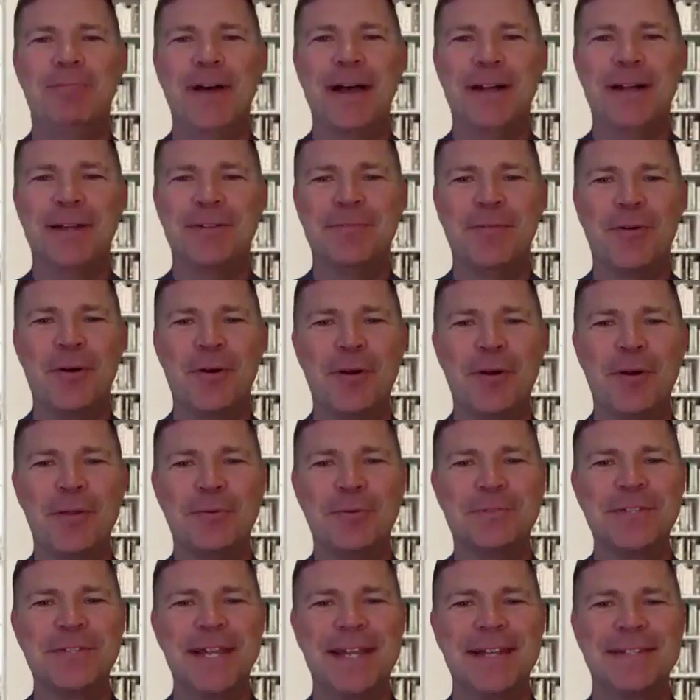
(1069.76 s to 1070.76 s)
effective
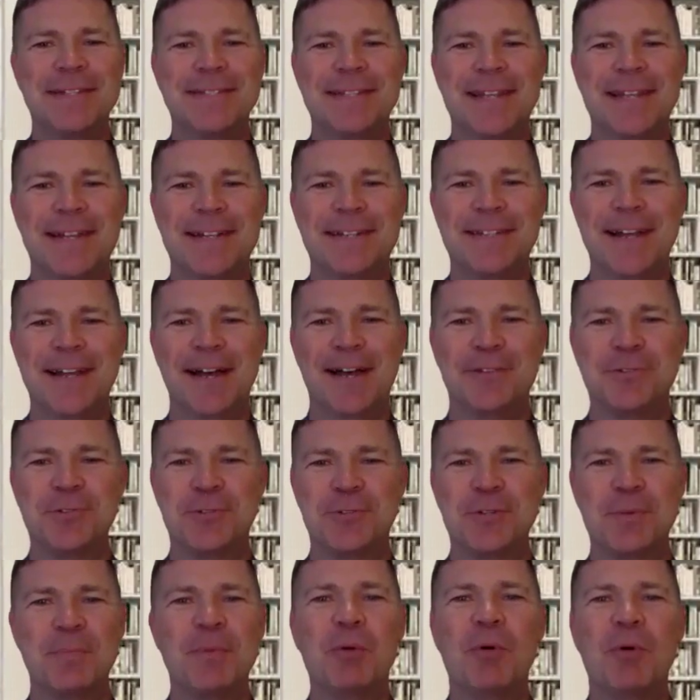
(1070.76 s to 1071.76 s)
are those hand
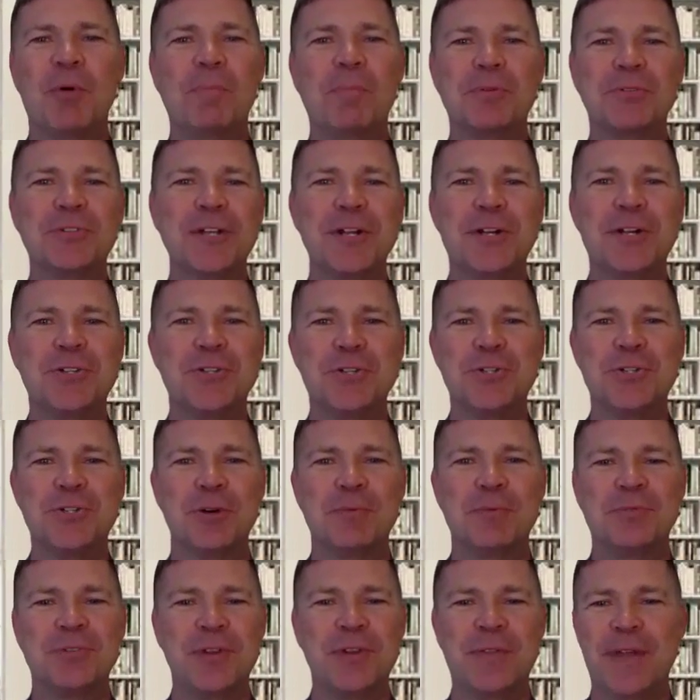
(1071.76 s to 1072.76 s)
sanitizers? I mean, what percentage of
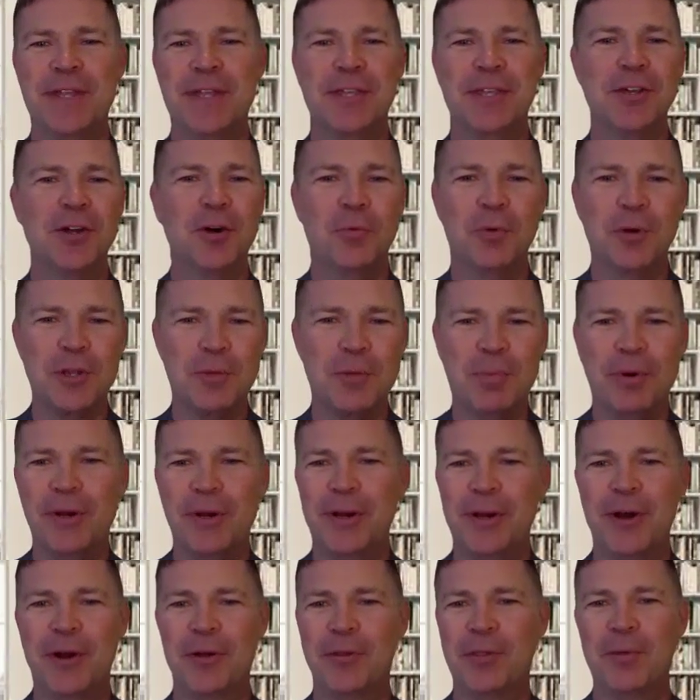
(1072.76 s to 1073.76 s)
germs do they kill when you
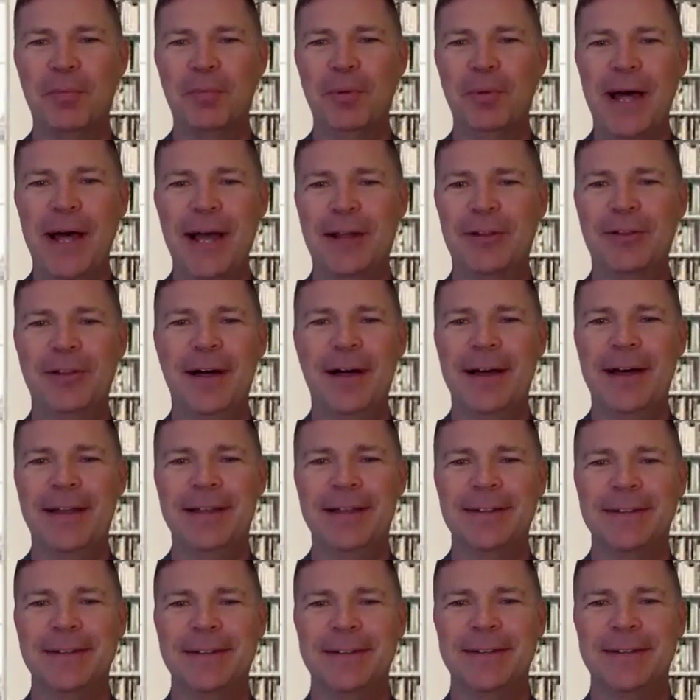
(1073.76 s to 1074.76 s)
put it under the black light?